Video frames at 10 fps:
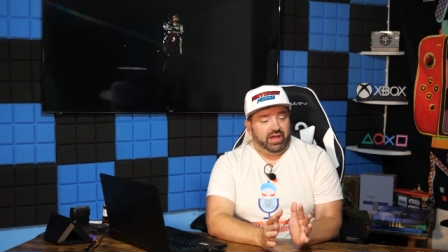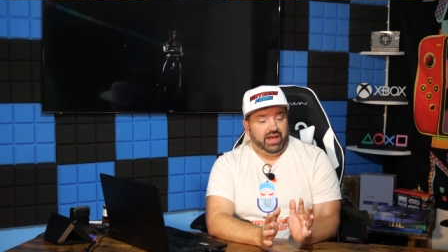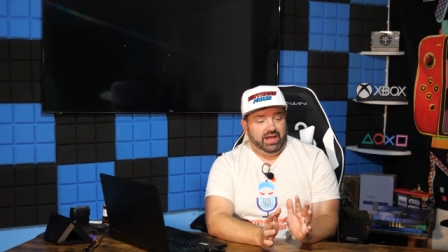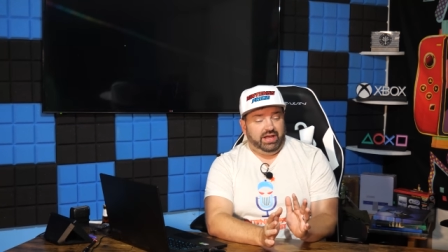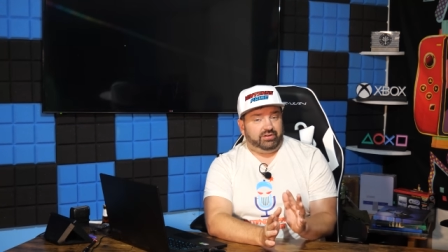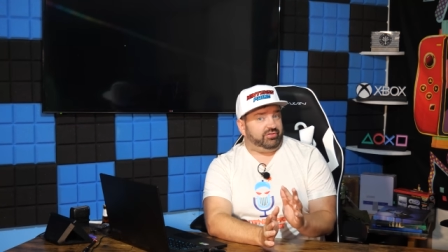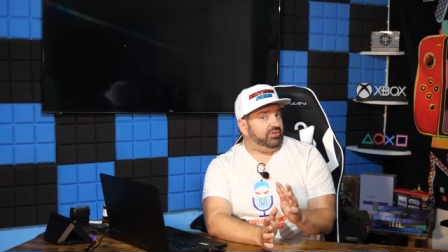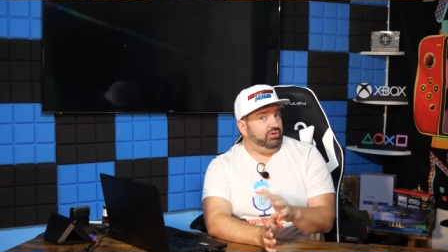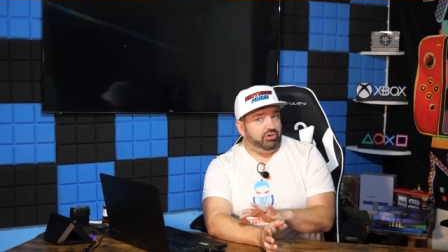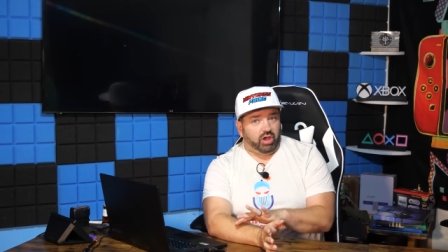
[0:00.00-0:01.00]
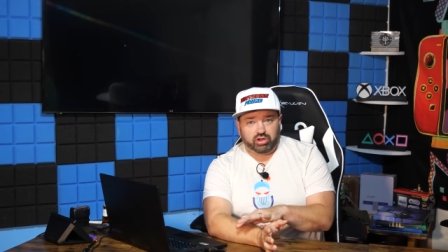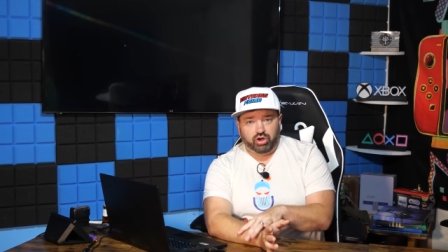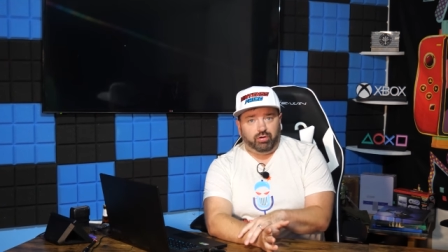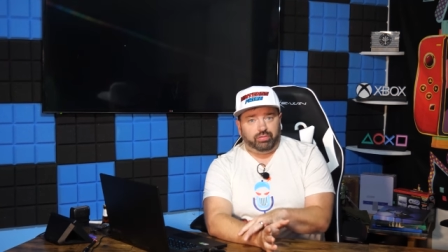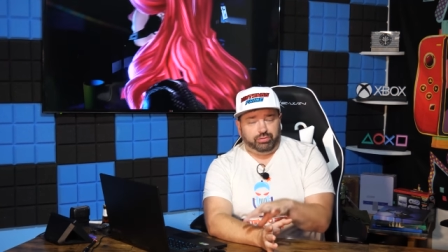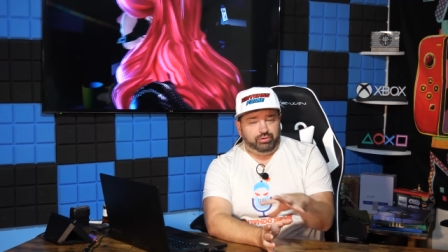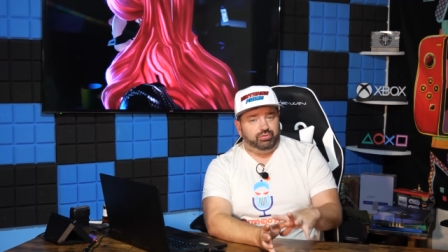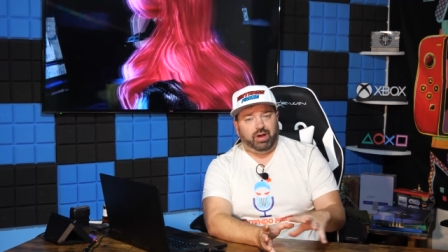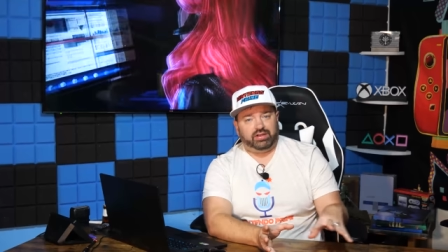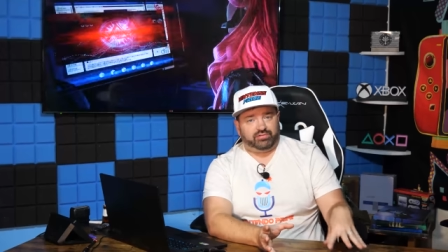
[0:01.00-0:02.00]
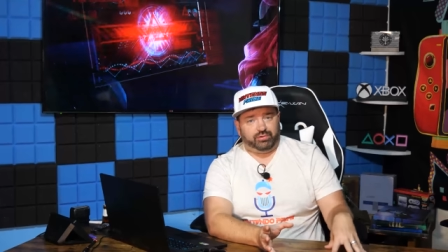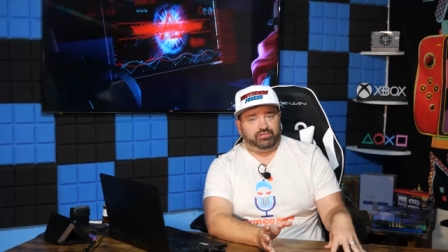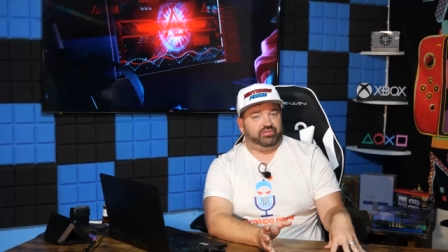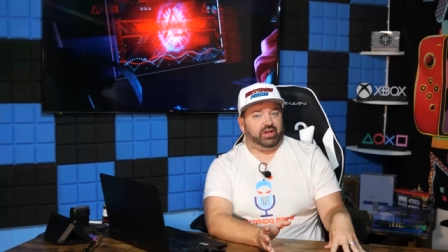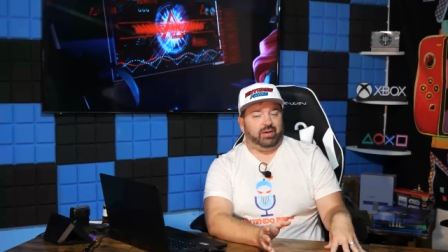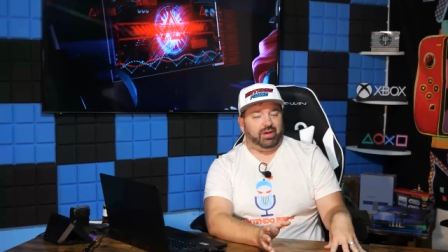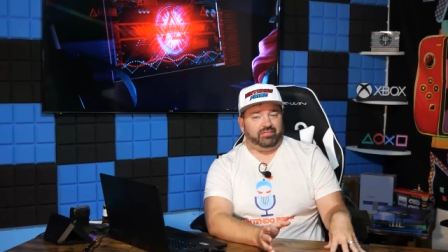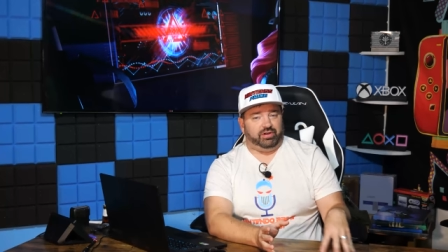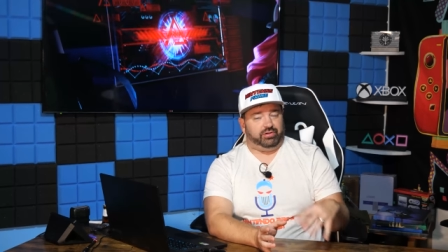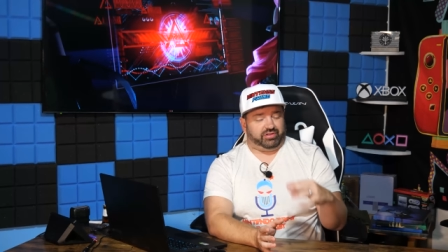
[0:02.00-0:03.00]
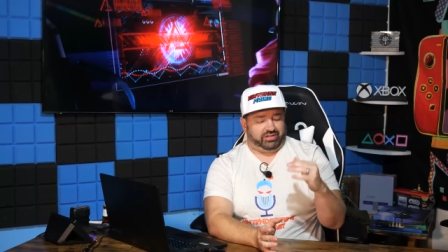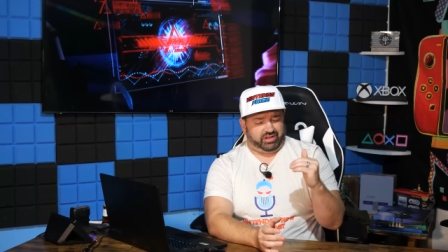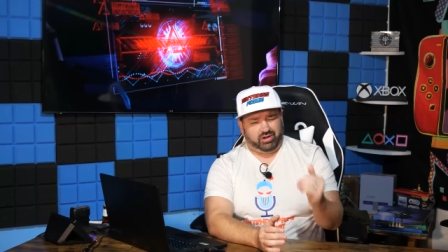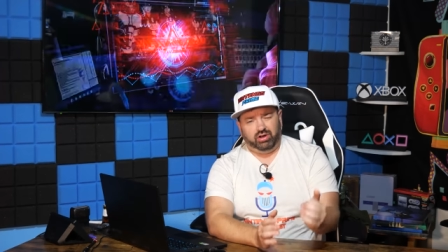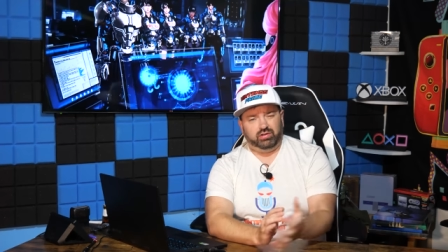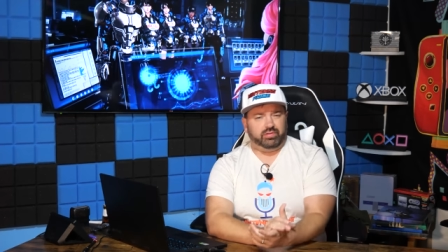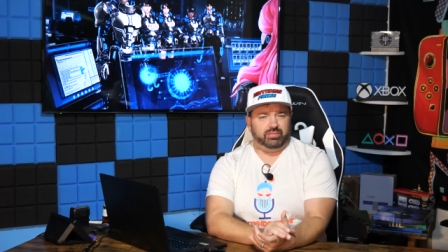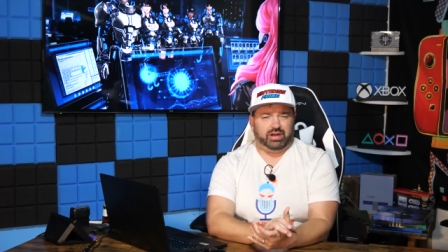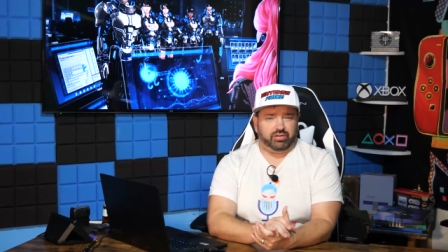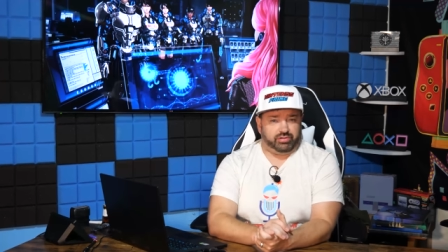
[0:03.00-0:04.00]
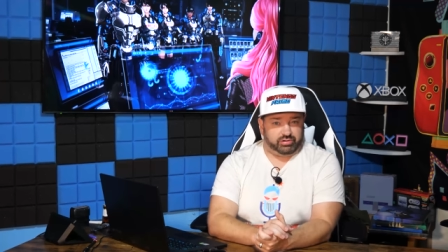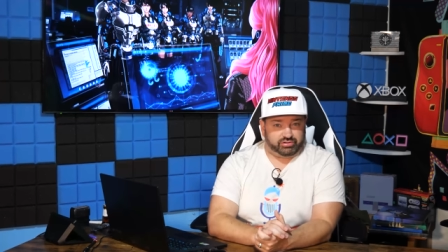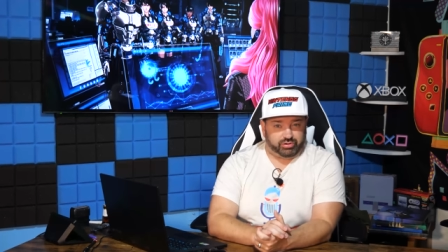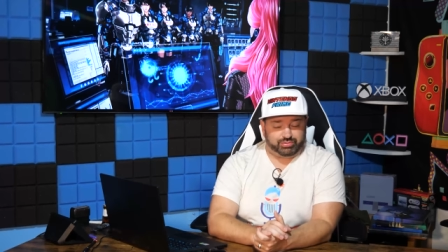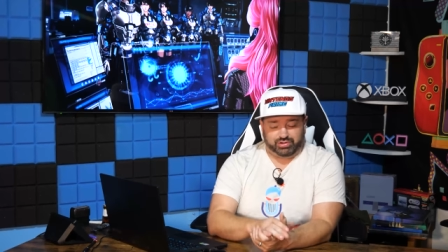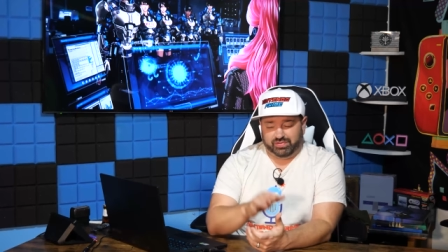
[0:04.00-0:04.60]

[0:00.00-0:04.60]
And so you can go through my sources on my videos. I link all of them down in the description.